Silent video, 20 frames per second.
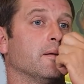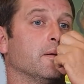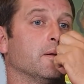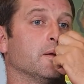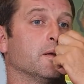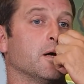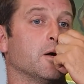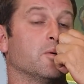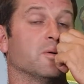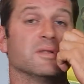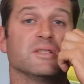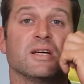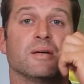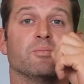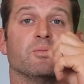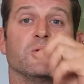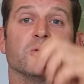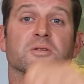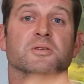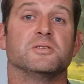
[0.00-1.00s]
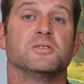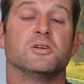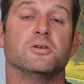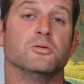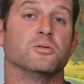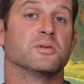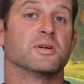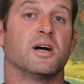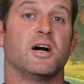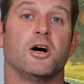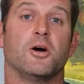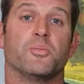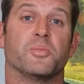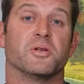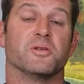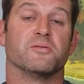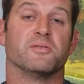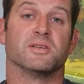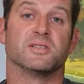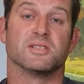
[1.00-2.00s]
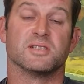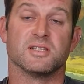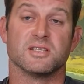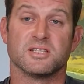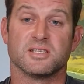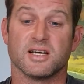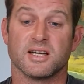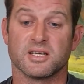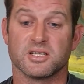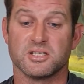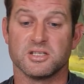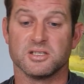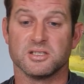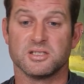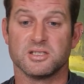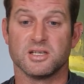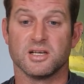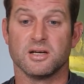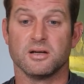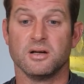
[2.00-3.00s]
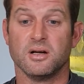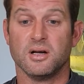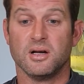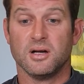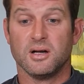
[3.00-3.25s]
no one's had more than 2 carp in the rest of the section, so